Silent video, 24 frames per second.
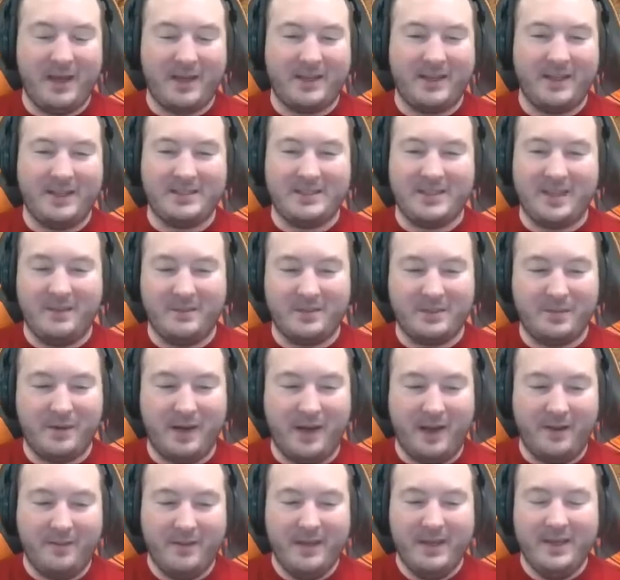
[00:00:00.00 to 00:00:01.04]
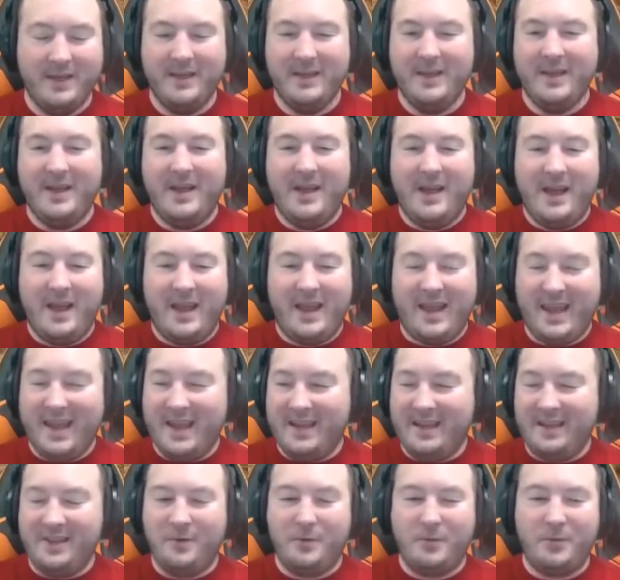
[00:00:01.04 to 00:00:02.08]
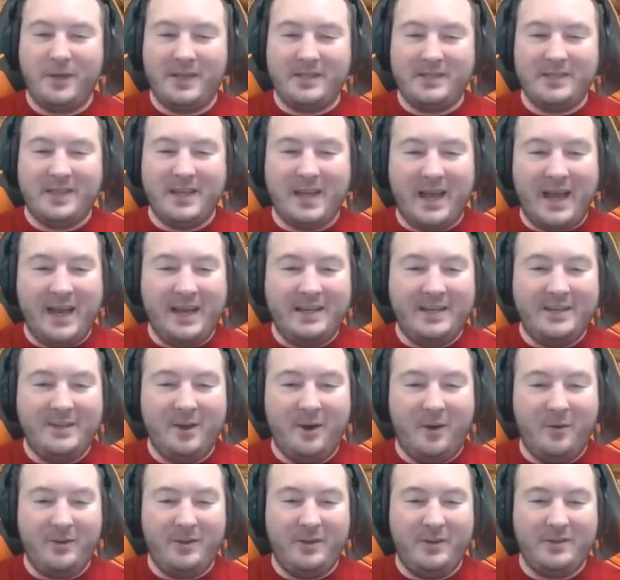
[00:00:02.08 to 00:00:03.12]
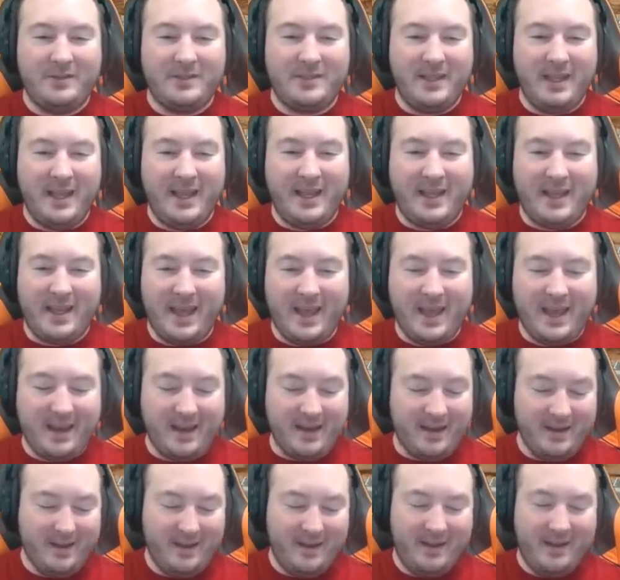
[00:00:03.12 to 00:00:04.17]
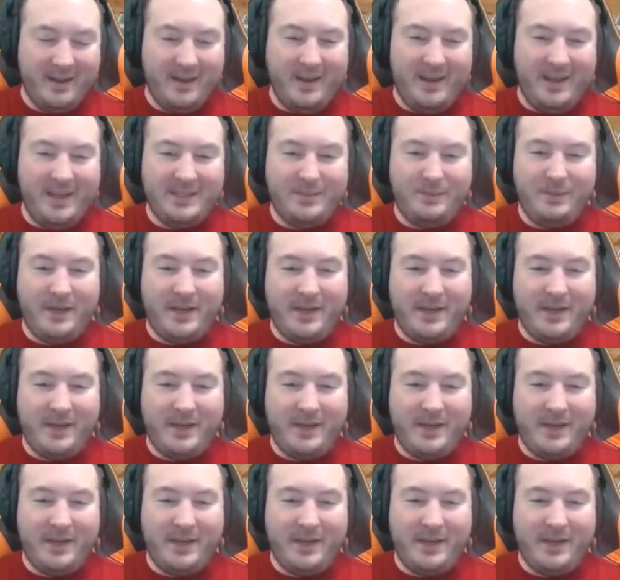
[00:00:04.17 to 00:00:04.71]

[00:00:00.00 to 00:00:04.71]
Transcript: back to that same spot. And the reason I don't use the AK is